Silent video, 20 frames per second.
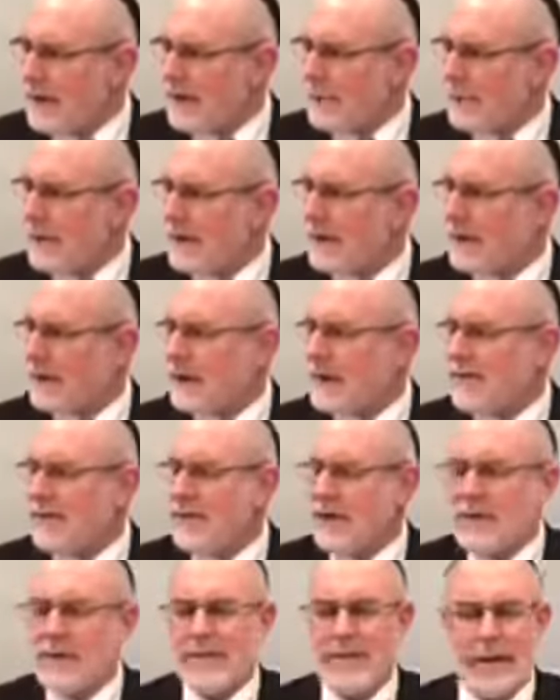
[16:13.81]
Meaning, even
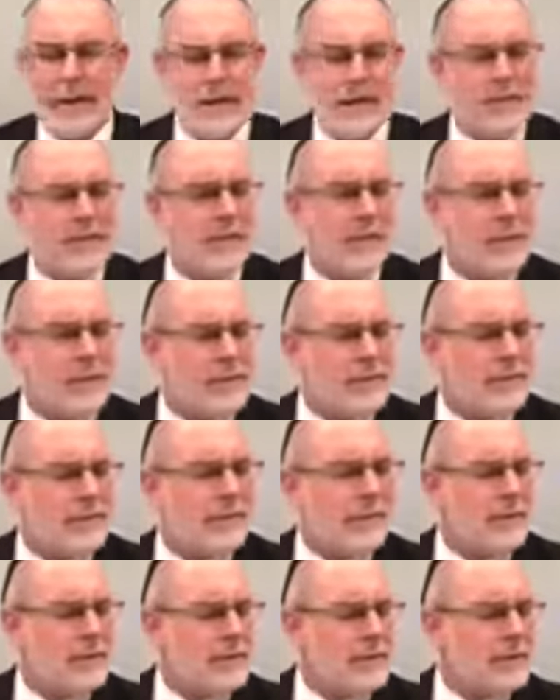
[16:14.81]
in the very first
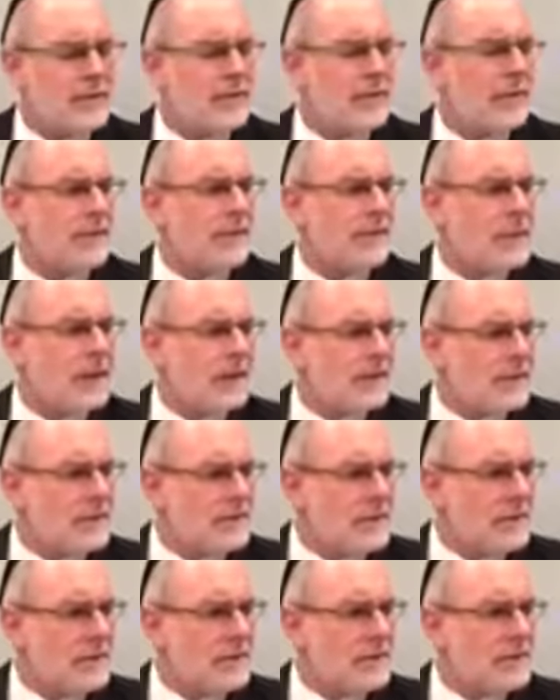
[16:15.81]
verses of
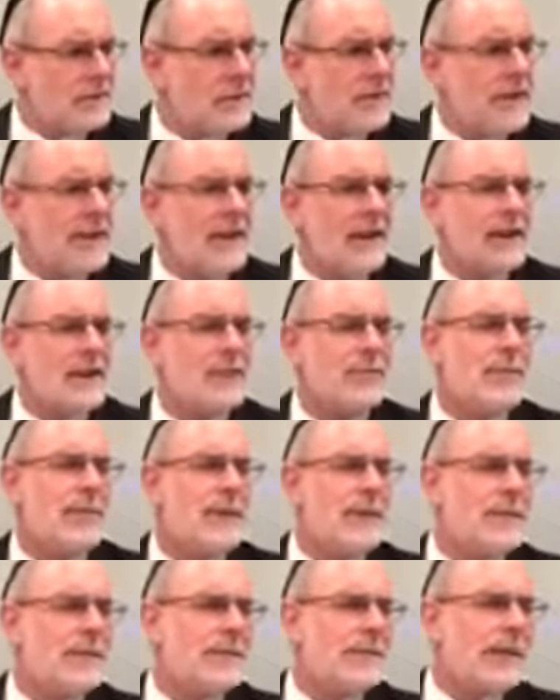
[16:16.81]
Genesis, it
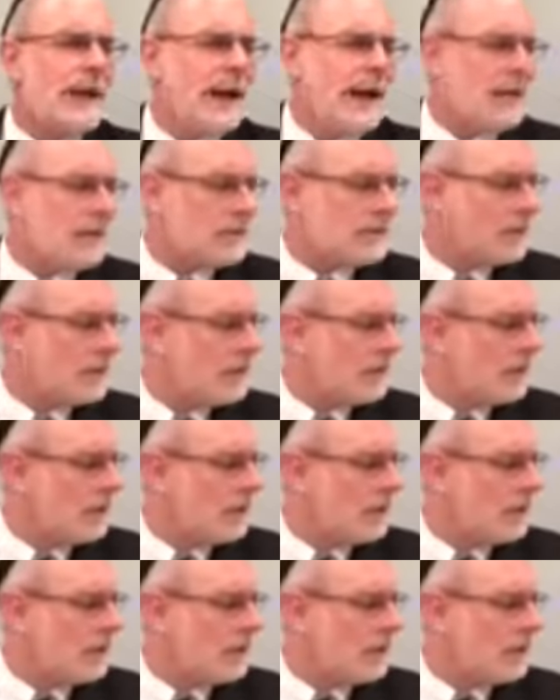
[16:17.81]
speaks about,